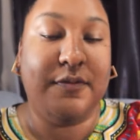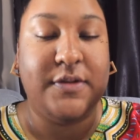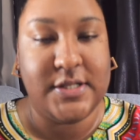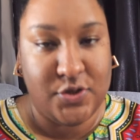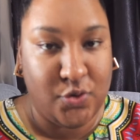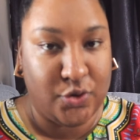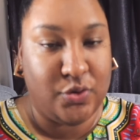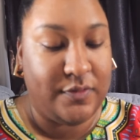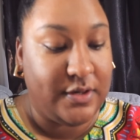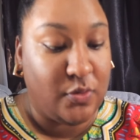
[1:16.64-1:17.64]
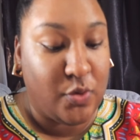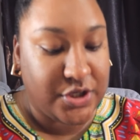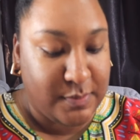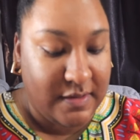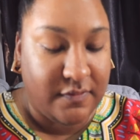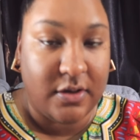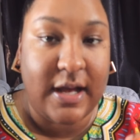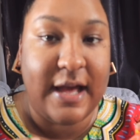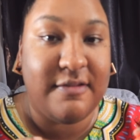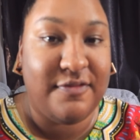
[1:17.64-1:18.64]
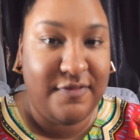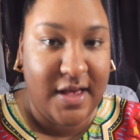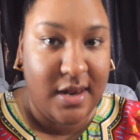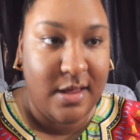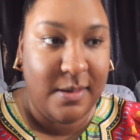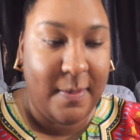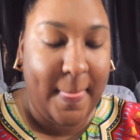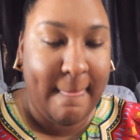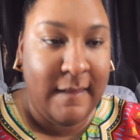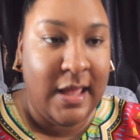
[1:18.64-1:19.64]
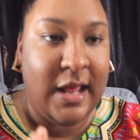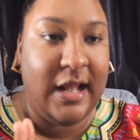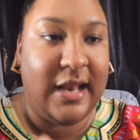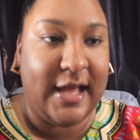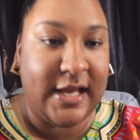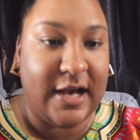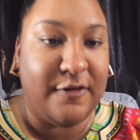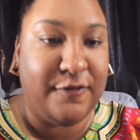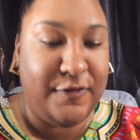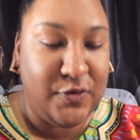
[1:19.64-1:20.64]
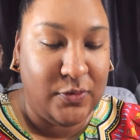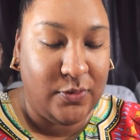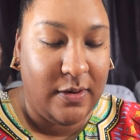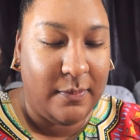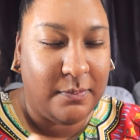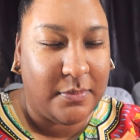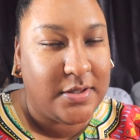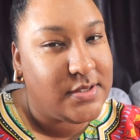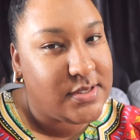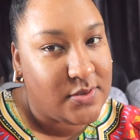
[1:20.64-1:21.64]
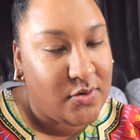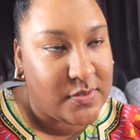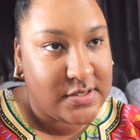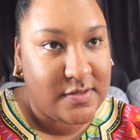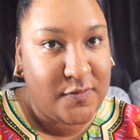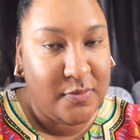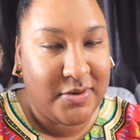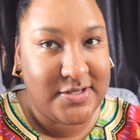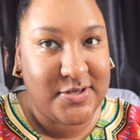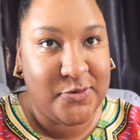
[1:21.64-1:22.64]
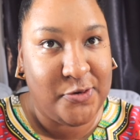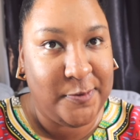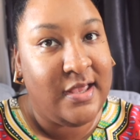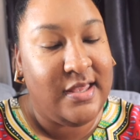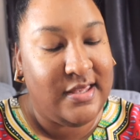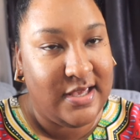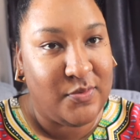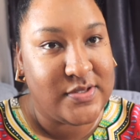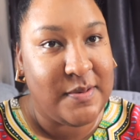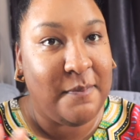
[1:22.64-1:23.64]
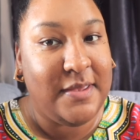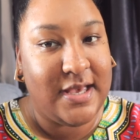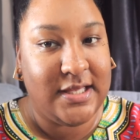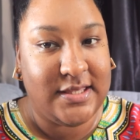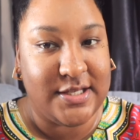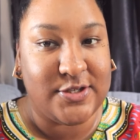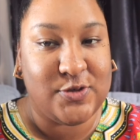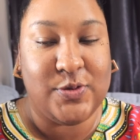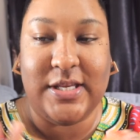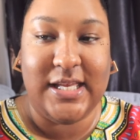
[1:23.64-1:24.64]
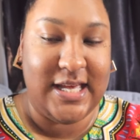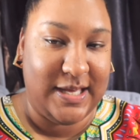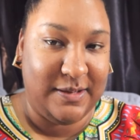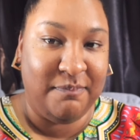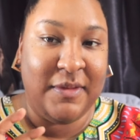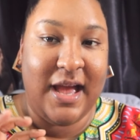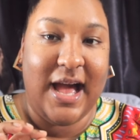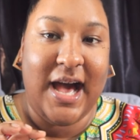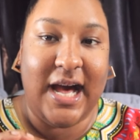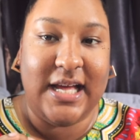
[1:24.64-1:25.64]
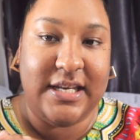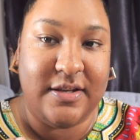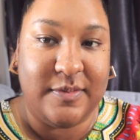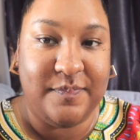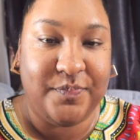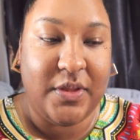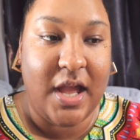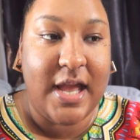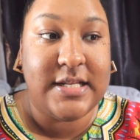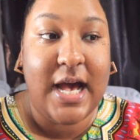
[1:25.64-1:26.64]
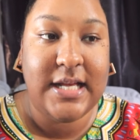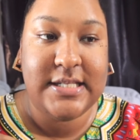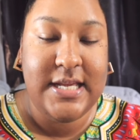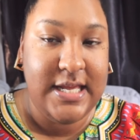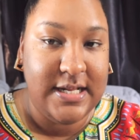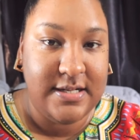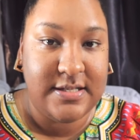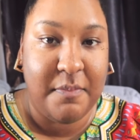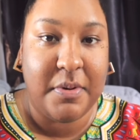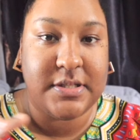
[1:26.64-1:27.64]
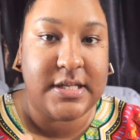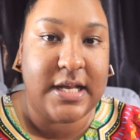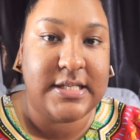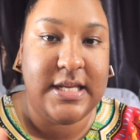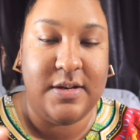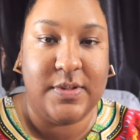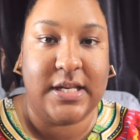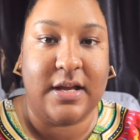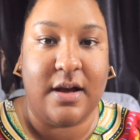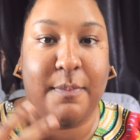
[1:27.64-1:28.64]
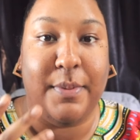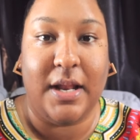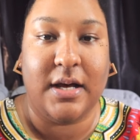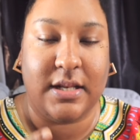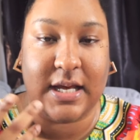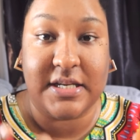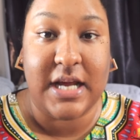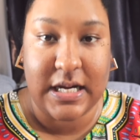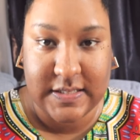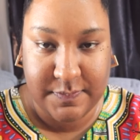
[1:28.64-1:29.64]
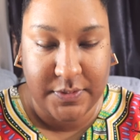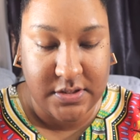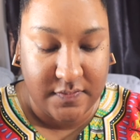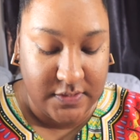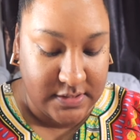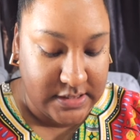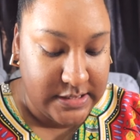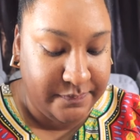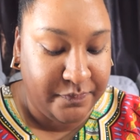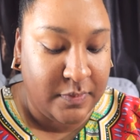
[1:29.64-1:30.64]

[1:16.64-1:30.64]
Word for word: if it is you don't know, if you didn't watch my vlog, I fell like a few months ago. Was it a few months ago? Yeah, it was in May, I think. So yeah, and it has healed, but it has healed with like a black, like a dark spot, obviously.